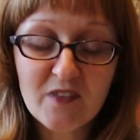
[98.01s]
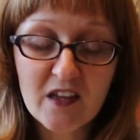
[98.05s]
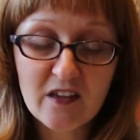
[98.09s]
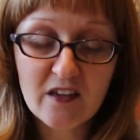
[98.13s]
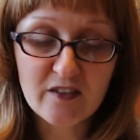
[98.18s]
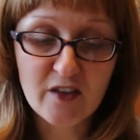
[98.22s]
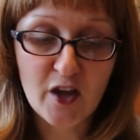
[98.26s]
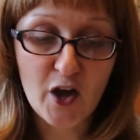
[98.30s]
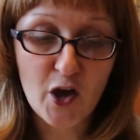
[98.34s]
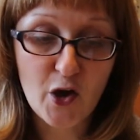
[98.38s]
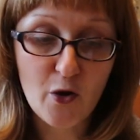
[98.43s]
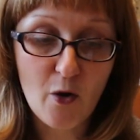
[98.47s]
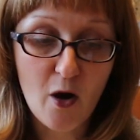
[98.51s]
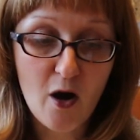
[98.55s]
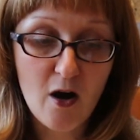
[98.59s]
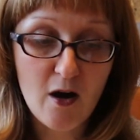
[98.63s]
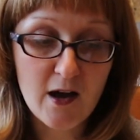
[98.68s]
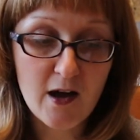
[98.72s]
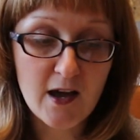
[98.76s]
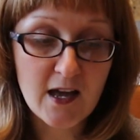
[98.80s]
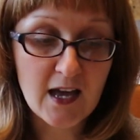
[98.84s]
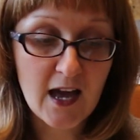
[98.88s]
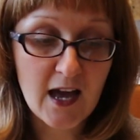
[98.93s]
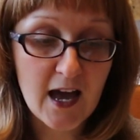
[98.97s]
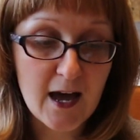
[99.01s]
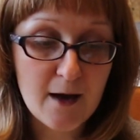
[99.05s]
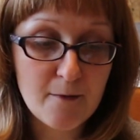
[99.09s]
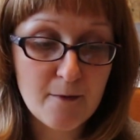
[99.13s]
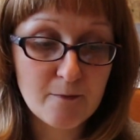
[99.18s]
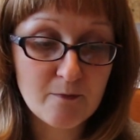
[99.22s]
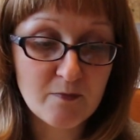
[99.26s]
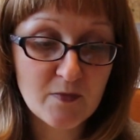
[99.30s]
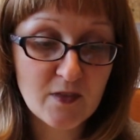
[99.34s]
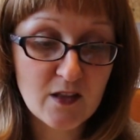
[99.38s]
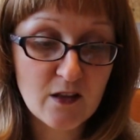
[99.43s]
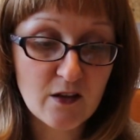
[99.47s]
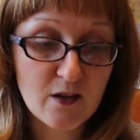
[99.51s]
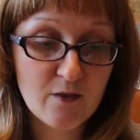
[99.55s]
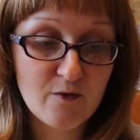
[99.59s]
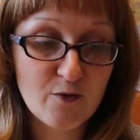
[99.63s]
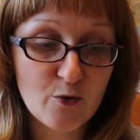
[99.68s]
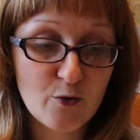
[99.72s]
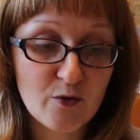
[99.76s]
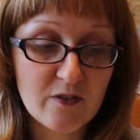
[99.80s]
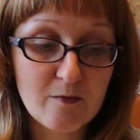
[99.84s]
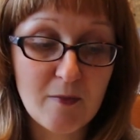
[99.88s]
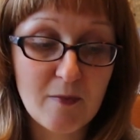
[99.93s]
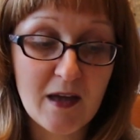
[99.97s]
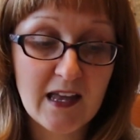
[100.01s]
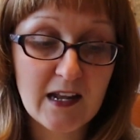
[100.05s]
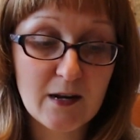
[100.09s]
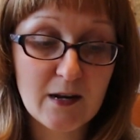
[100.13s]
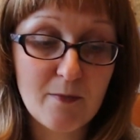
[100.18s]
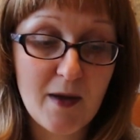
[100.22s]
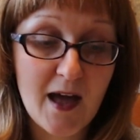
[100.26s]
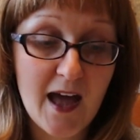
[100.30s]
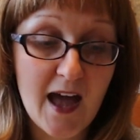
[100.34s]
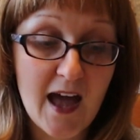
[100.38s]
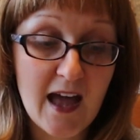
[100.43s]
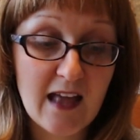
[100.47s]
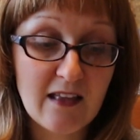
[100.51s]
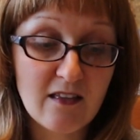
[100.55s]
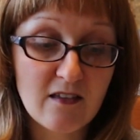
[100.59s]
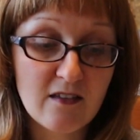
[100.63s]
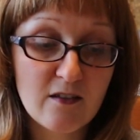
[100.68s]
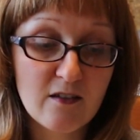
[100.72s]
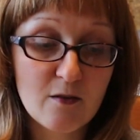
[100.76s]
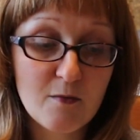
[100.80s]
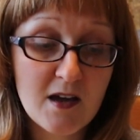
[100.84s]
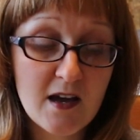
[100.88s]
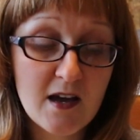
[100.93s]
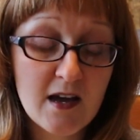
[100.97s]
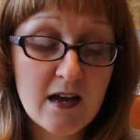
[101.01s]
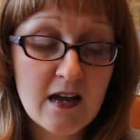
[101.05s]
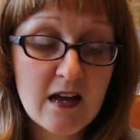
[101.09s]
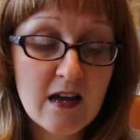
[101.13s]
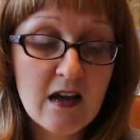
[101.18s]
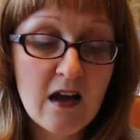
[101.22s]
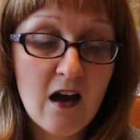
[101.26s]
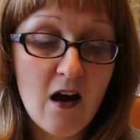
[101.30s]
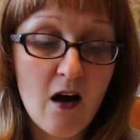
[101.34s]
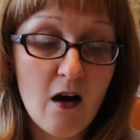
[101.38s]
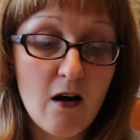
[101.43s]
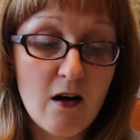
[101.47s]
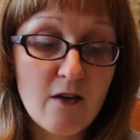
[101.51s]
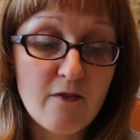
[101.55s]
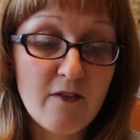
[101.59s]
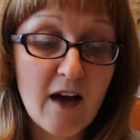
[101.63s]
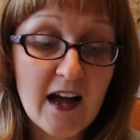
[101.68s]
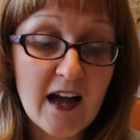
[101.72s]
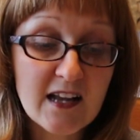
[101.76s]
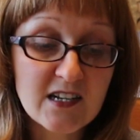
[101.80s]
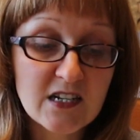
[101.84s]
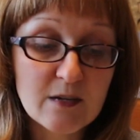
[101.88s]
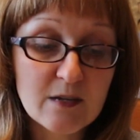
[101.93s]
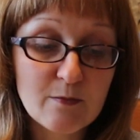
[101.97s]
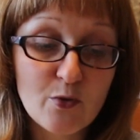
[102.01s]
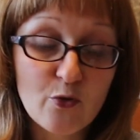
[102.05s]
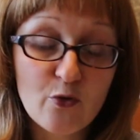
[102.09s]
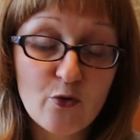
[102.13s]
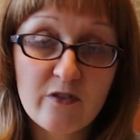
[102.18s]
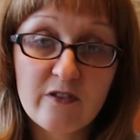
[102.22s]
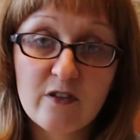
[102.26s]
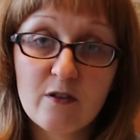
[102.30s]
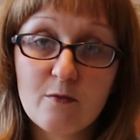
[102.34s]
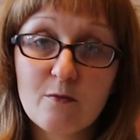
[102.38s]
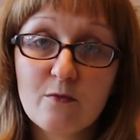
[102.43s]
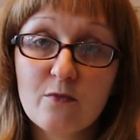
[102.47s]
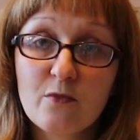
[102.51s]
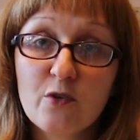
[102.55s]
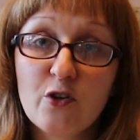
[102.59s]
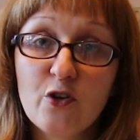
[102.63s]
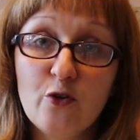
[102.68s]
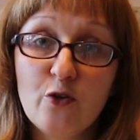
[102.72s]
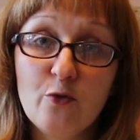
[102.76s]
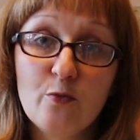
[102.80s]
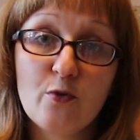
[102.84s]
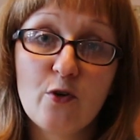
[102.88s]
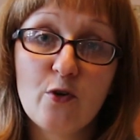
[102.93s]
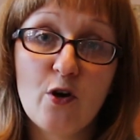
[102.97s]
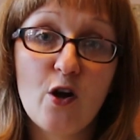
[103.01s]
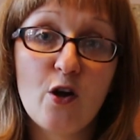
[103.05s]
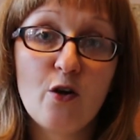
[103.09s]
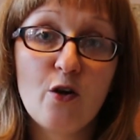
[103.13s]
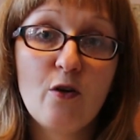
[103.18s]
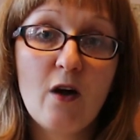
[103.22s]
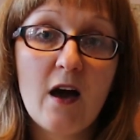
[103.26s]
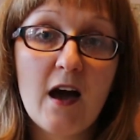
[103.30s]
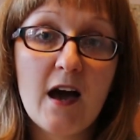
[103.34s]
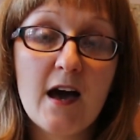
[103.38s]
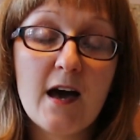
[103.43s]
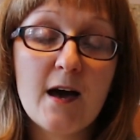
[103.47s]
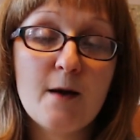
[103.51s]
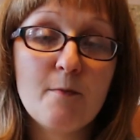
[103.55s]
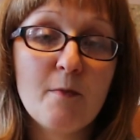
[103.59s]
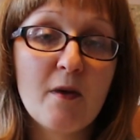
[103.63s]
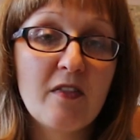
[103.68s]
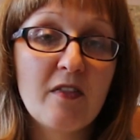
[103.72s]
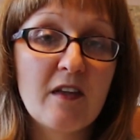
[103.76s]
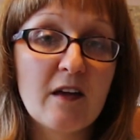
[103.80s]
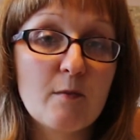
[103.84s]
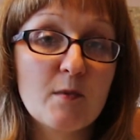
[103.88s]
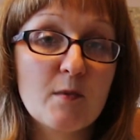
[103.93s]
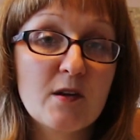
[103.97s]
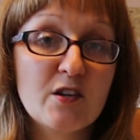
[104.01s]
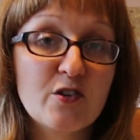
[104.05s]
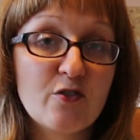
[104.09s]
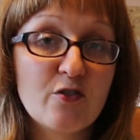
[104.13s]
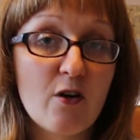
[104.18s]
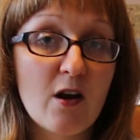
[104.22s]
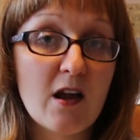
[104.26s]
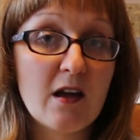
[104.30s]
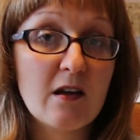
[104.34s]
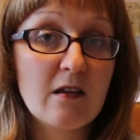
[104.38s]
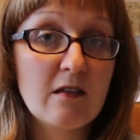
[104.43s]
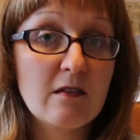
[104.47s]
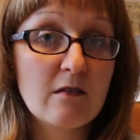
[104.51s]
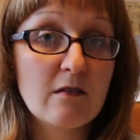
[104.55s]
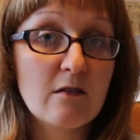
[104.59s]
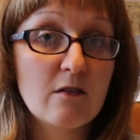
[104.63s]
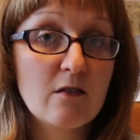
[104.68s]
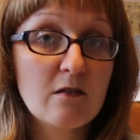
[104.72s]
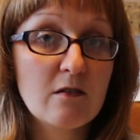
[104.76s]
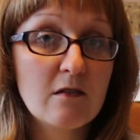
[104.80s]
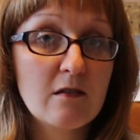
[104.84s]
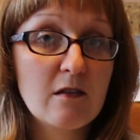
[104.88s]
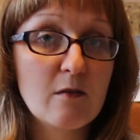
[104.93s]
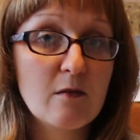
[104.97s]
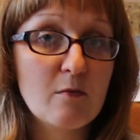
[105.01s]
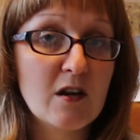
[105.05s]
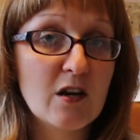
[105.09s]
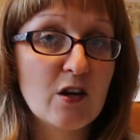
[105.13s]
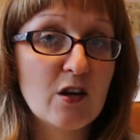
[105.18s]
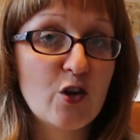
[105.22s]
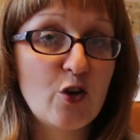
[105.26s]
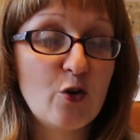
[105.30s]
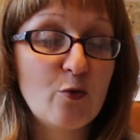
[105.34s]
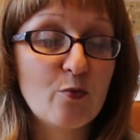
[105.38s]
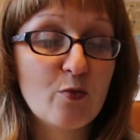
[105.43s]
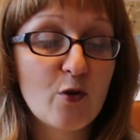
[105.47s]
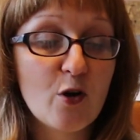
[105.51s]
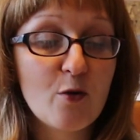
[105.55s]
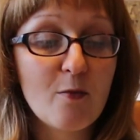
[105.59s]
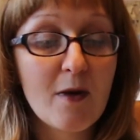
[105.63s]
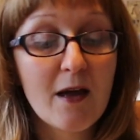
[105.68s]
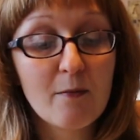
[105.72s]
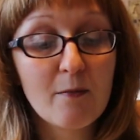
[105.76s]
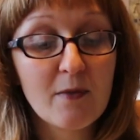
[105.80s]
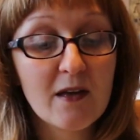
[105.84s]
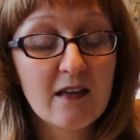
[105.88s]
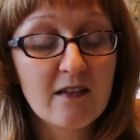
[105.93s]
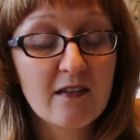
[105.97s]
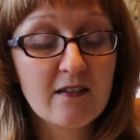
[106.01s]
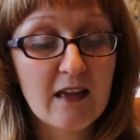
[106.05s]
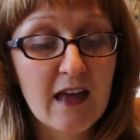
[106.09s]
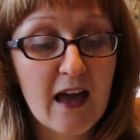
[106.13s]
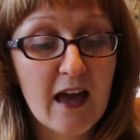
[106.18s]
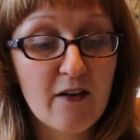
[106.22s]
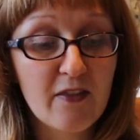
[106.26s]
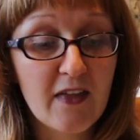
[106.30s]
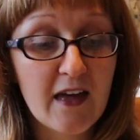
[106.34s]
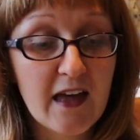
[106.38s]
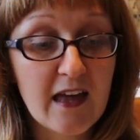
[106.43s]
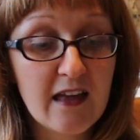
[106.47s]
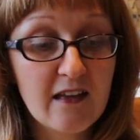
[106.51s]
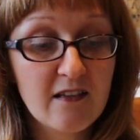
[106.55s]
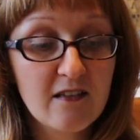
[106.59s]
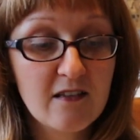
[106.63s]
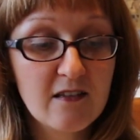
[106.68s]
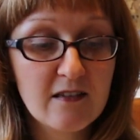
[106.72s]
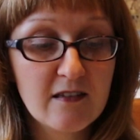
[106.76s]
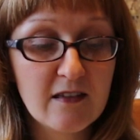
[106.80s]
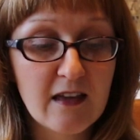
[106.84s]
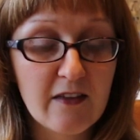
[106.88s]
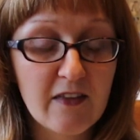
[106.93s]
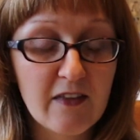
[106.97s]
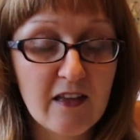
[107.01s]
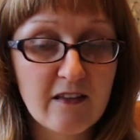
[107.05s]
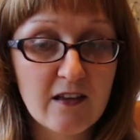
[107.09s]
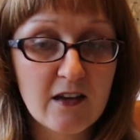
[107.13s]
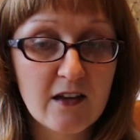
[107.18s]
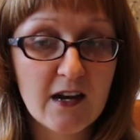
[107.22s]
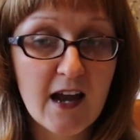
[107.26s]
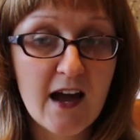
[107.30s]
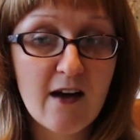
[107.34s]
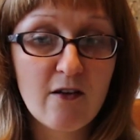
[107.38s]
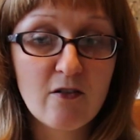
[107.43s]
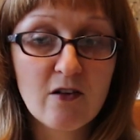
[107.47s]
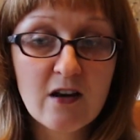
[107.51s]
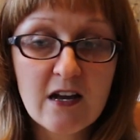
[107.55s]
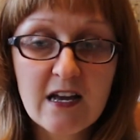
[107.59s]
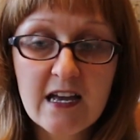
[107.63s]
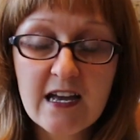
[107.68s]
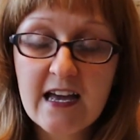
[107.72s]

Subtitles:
So I am looking forward to making a pair in the summer. I've actually bought some Cupro. I think I'm going to try it in them in a Cupro, maybe see how they turn out.